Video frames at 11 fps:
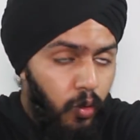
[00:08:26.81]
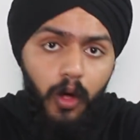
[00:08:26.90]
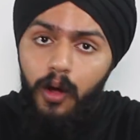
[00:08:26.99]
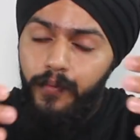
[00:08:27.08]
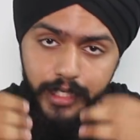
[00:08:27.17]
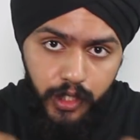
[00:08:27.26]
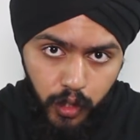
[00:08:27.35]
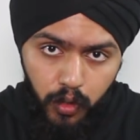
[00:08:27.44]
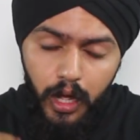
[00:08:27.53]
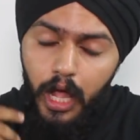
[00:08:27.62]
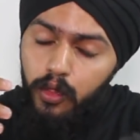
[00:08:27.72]
to convince
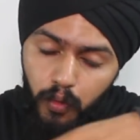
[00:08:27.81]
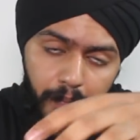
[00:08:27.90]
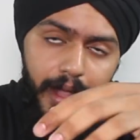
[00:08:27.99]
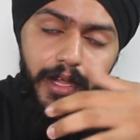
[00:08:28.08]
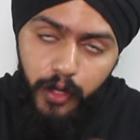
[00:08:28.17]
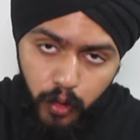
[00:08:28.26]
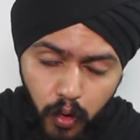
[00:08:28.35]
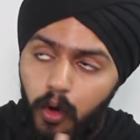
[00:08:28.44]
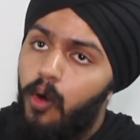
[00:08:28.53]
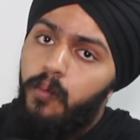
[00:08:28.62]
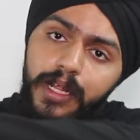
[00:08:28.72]
you, to make
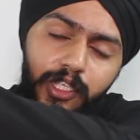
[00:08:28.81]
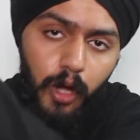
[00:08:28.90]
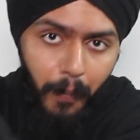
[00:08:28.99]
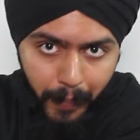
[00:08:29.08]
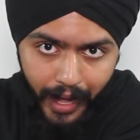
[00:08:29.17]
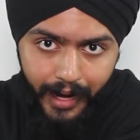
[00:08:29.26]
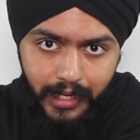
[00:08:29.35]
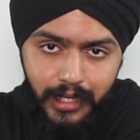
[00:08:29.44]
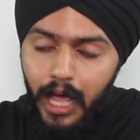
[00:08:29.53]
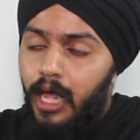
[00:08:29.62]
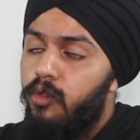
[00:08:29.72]
you convince your
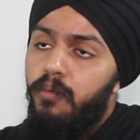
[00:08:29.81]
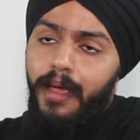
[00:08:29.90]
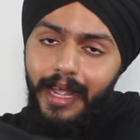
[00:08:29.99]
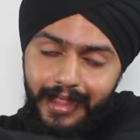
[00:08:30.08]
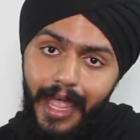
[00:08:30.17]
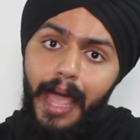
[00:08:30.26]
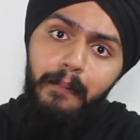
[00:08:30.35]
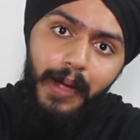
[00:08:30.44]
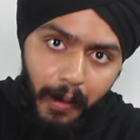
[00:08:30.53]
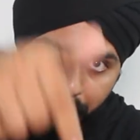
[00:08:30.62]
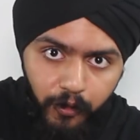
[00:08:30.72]
parents, to make
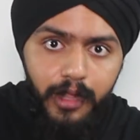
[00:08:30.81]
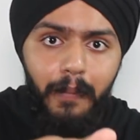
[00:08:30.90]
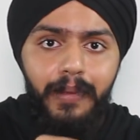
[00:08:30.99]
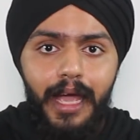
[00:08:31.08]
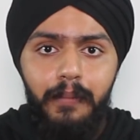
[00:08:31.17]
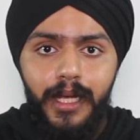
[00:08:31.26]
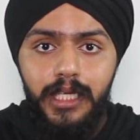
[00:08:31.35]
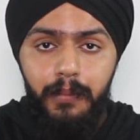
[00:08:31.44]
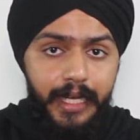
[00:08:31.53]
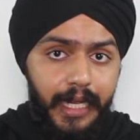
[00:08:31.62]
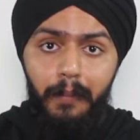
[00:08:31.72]
them come for the
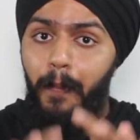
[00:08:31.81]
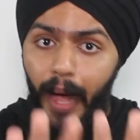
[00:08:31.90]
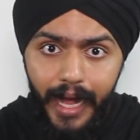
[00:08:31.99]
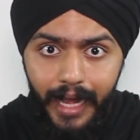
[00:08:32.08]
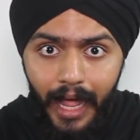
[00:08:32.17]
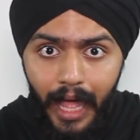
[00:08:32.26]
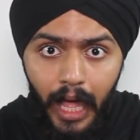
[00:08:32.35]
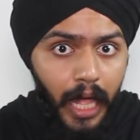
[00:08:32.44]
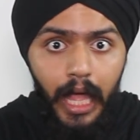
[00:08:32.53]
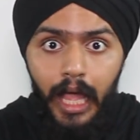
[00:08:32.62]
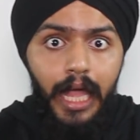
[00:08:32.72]
PIBG meeting. But
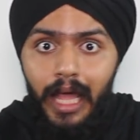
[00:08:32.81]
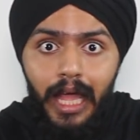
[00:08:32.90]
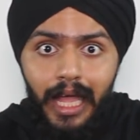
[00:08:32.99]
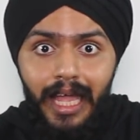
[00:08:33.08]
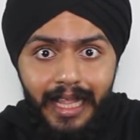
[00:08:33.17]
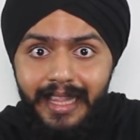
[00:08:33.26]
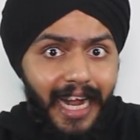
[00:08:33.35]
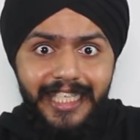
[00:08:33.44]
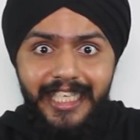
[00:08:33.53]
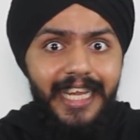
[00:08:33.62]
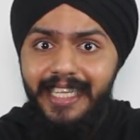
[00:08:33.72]

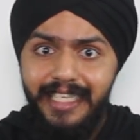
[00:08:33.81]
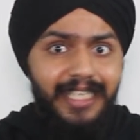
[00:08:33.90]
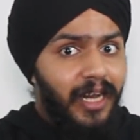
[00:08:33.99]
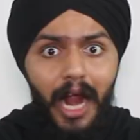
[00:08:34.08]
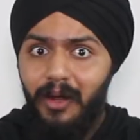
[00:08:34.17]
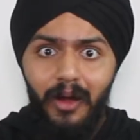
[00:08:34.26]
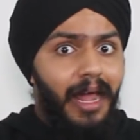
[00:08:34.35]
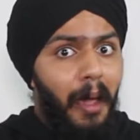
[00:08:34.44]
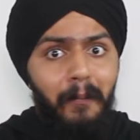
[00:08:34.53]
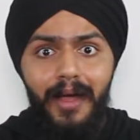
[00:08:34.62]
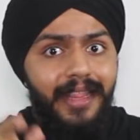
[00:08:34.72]
that shit is not
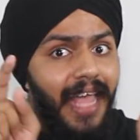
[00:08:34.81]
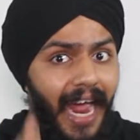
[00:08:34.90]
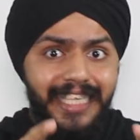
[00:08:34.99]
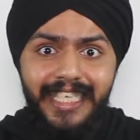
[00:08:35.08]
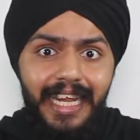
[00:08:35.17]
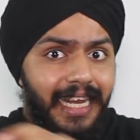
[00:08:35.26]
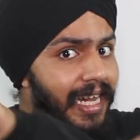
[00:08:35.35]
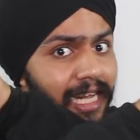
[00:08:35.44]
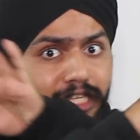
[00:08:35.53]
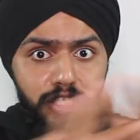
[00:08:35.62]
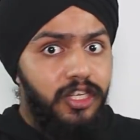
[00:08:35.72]
gonna happen. That shit
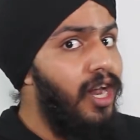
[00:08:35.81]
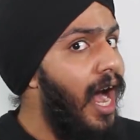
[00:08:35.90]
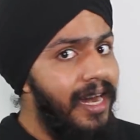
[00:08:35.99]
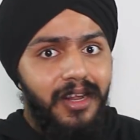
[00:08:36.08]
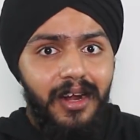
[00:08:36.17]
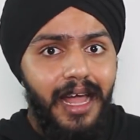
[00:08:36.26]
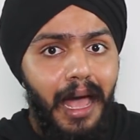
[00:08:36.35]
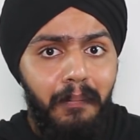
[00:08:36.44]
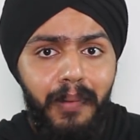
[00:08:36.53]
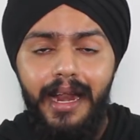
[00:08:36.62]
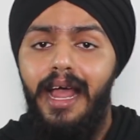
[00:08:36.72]
is not gonna
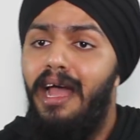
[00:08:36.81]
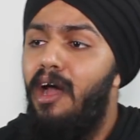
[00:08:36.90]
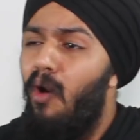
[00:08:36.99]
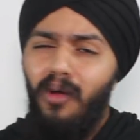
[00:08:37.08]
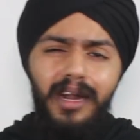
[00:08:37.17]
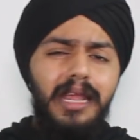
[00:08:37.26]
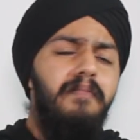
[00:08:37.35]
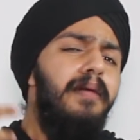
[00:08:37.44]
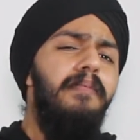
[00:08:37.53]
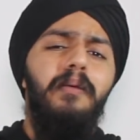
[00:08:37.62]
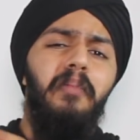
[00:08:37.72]
happen. Only
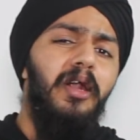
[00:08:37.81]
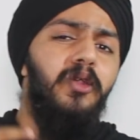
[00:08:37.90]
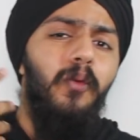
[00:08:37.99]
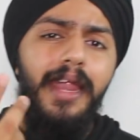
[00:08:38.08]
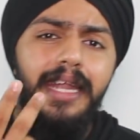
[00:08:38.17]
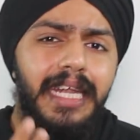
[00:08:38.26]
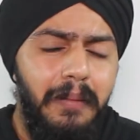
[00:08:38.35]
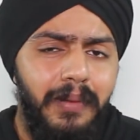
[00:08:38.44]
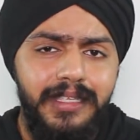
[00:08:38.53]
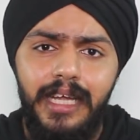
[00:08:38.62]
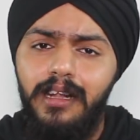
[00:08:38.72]
maybe about
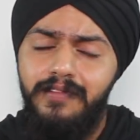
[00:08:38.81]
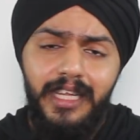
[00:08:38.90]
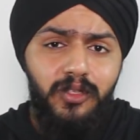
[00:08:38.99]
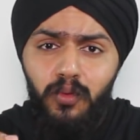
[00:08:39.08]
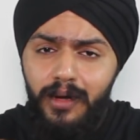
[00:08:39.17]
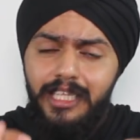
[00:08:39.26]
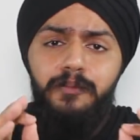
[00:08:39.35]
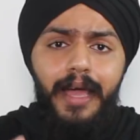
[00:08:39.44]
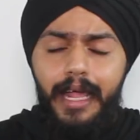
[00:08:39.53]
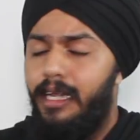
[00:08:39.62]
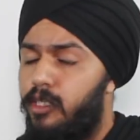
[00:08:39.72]
20% of the students'
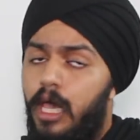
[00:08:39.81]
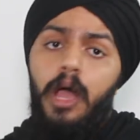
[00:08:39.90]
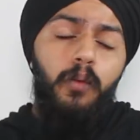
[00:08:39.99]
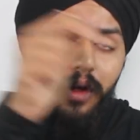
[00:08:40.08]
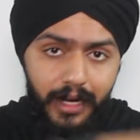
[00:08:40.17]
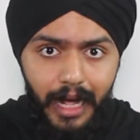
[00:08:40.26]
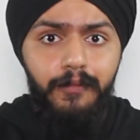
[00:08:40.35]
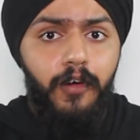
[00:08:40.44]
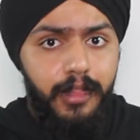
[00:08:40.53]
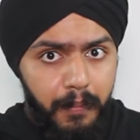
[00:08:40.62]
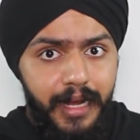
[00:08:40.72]
parents will
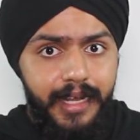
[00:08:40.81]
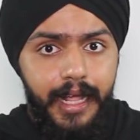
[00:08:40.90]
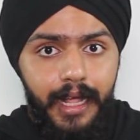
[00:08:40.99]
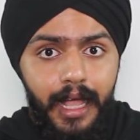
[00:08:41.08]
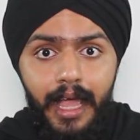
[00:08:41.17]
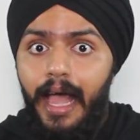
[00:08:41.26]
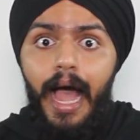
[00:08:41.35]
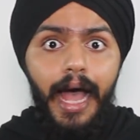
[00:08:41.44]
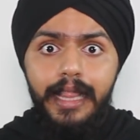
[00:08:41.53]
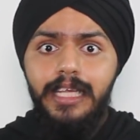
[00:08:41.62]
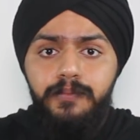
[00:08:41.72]
come for the meeting.
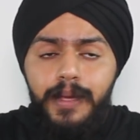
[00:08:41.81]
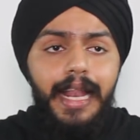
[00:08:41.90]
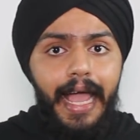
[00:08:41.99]
Others be